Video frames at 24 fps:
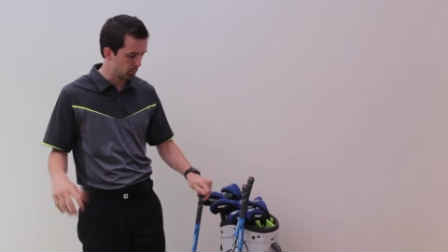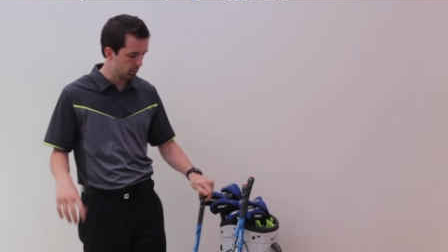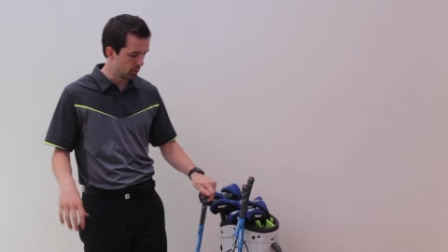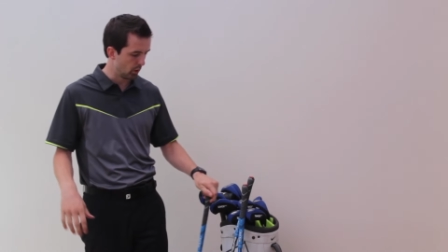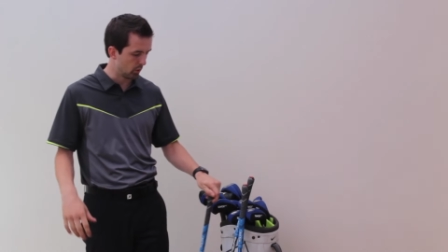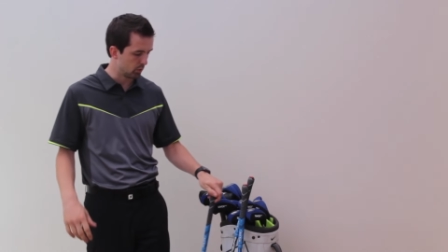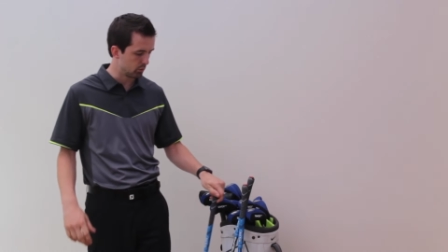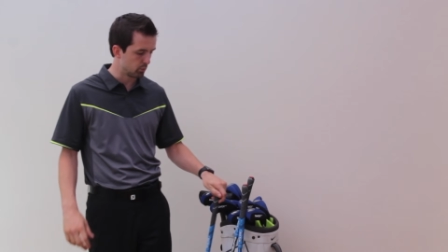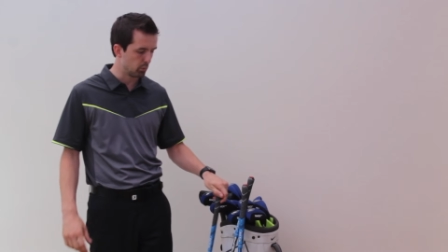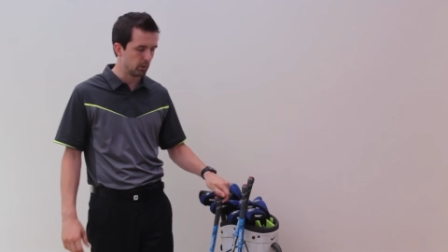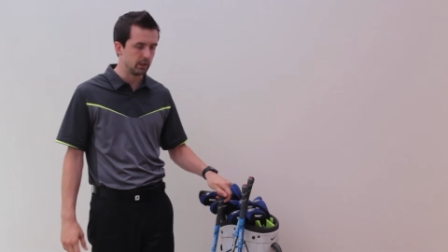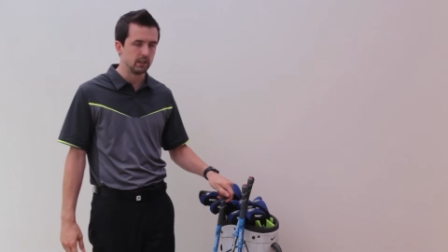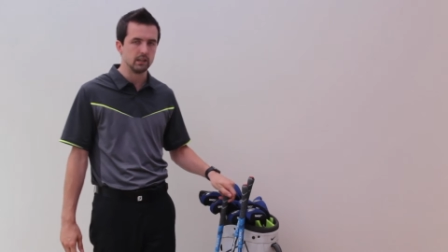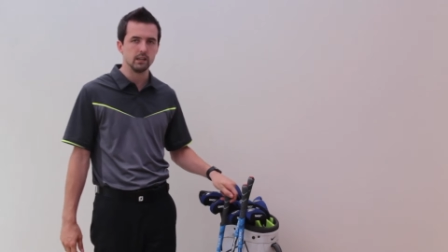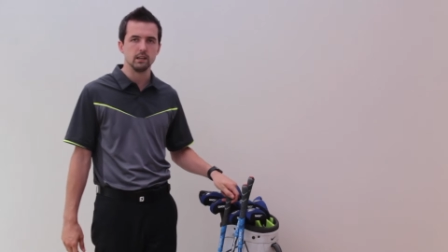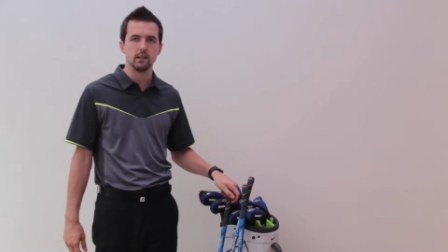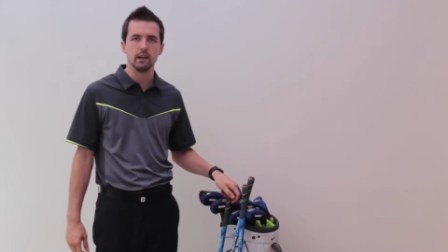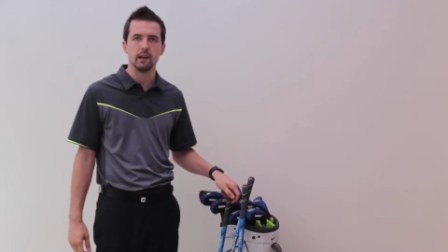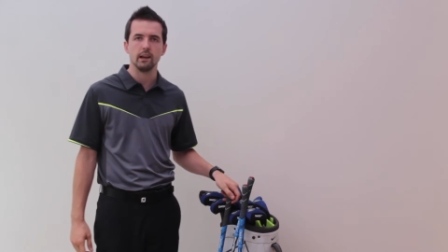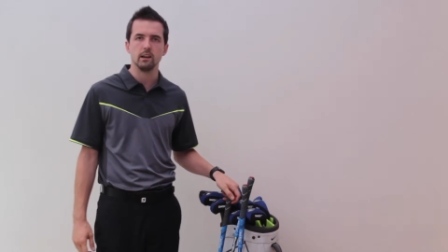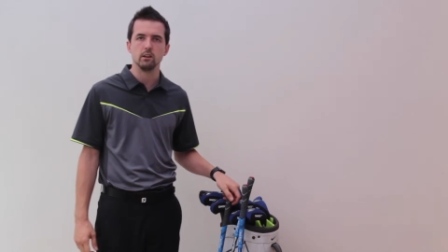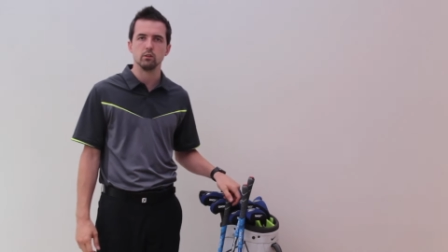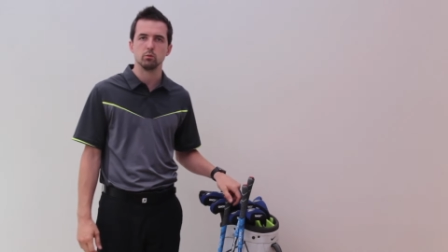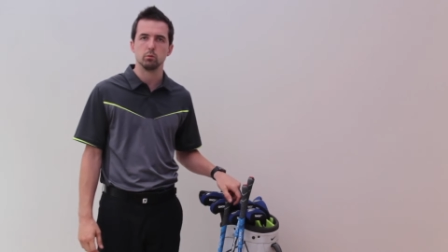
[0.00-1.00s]
those windy
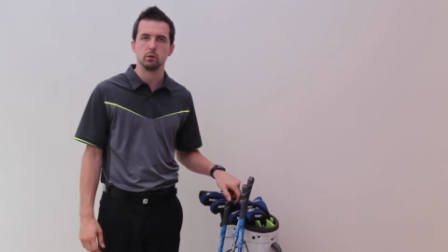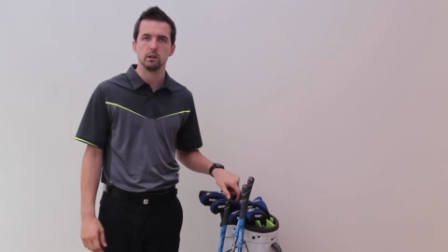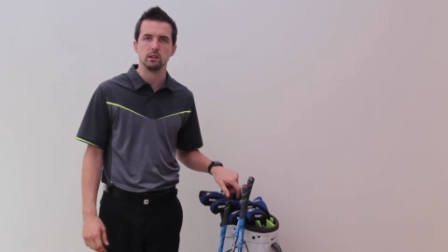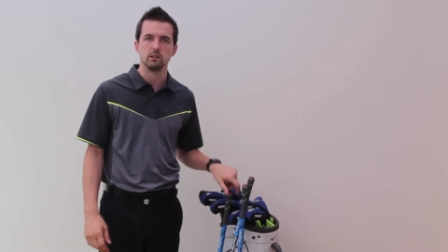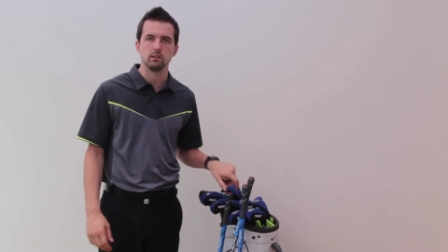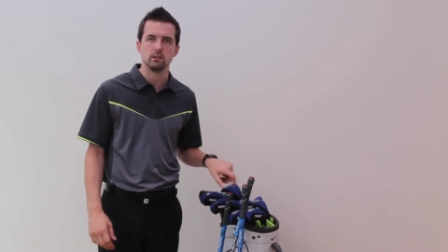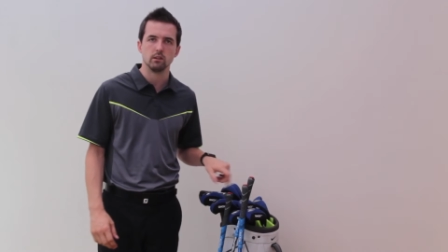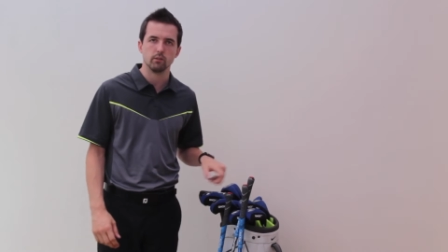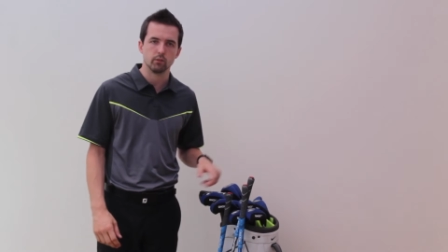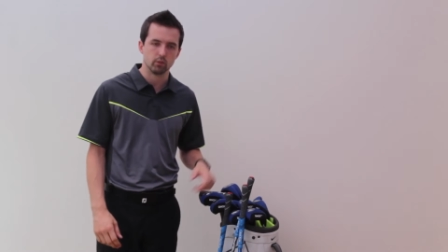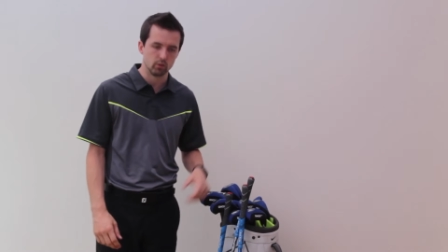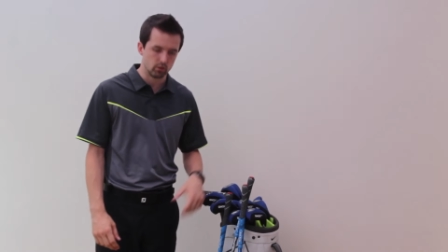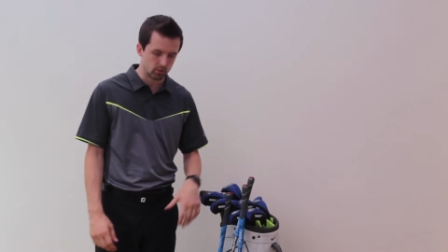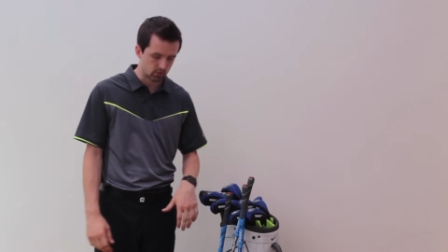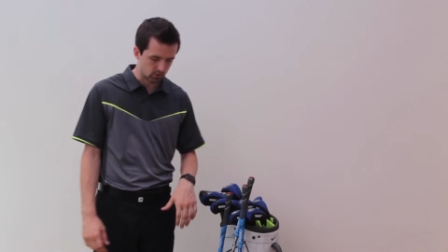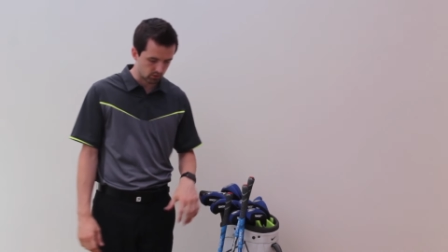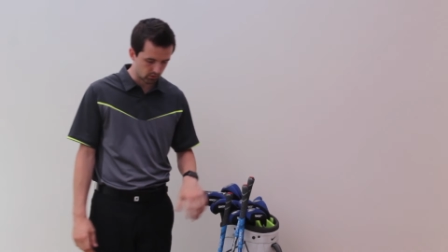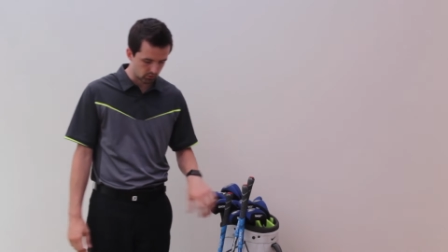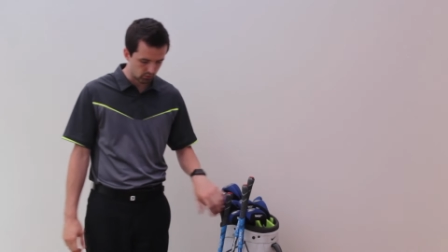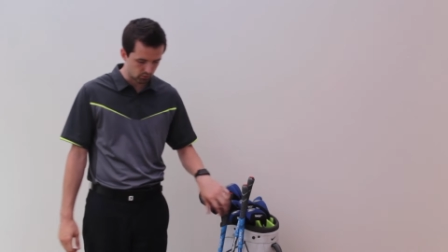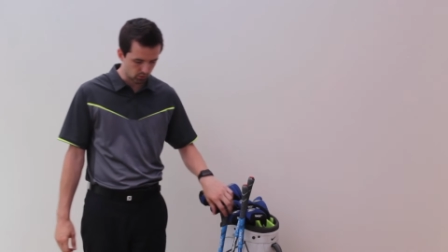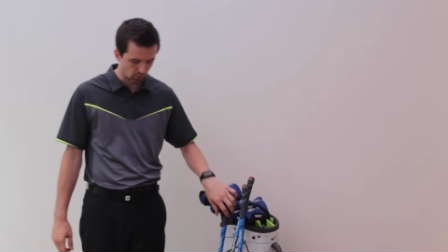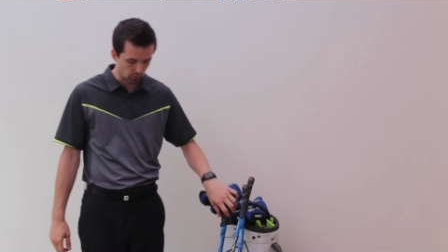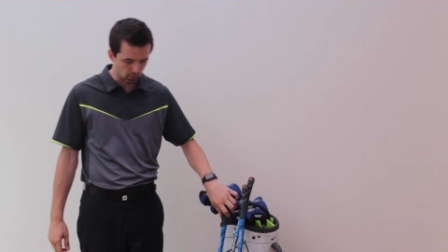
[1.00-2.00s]
days when it's difficult to
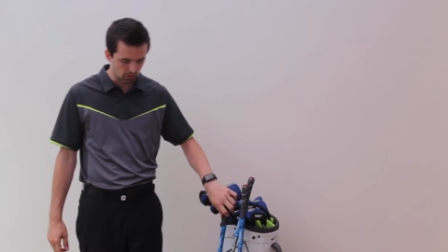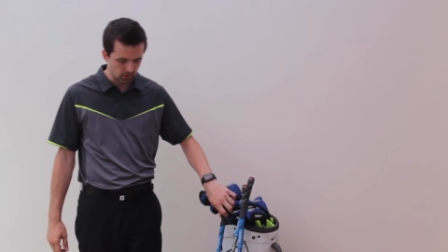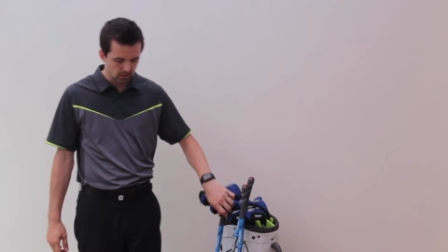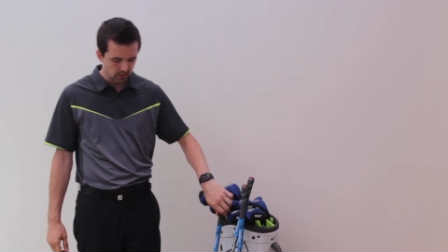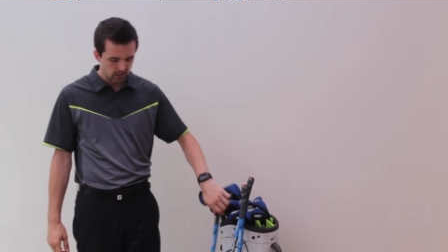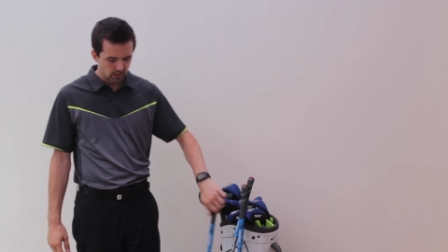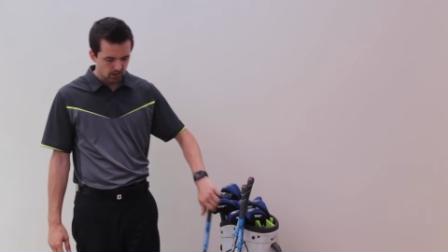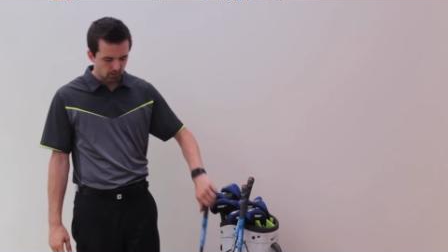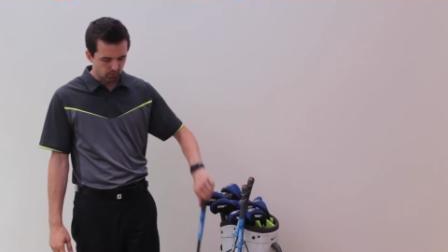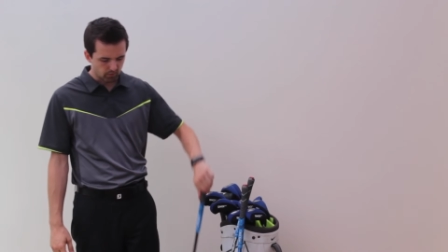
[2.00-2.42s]
control.